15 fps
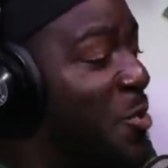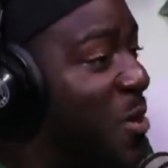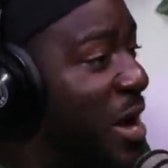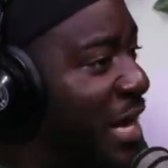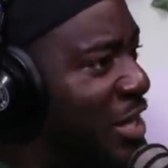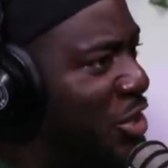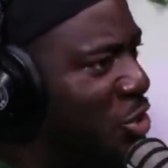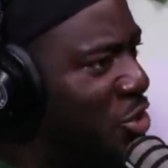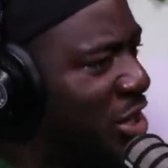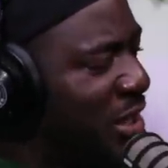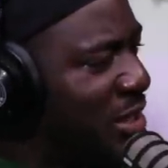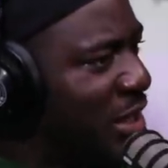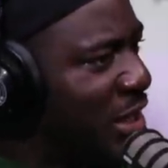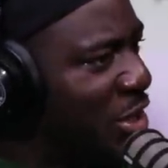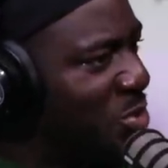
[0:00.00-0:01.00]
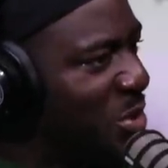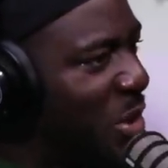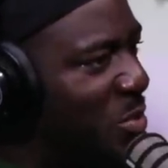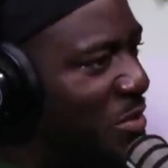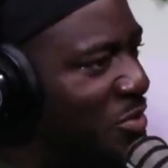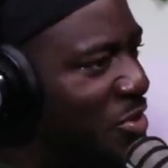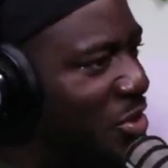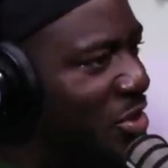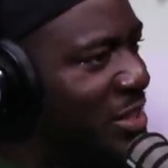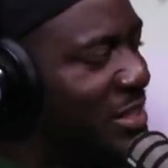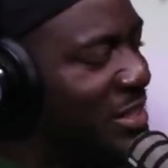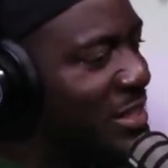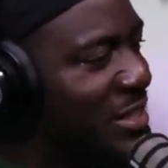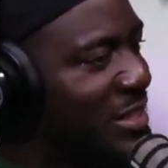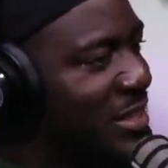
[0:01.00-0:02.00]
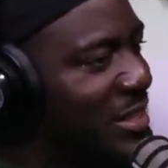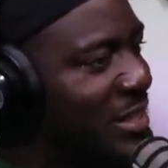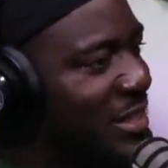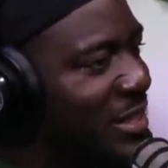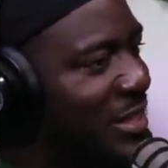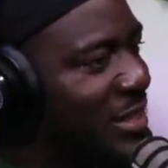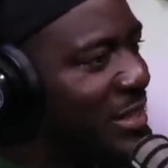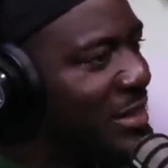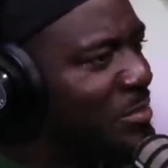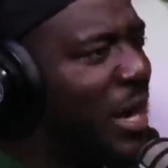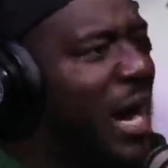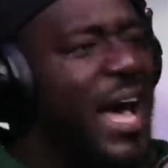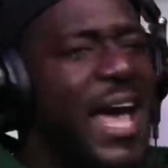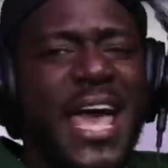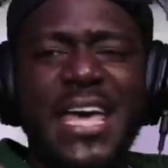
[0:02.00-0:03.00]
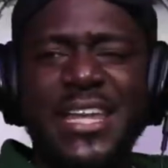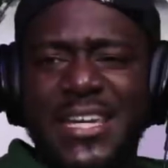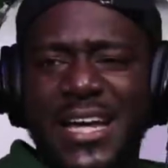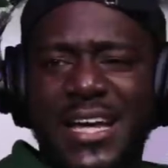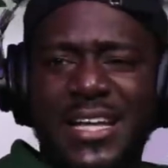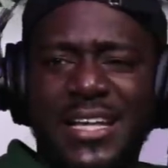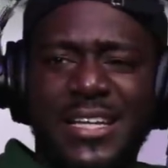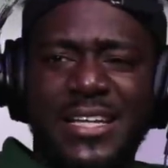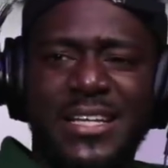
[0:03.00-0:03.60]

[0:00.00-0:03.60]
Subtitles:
Wait, you chat to girls when they're with Donnie's? But I hate that.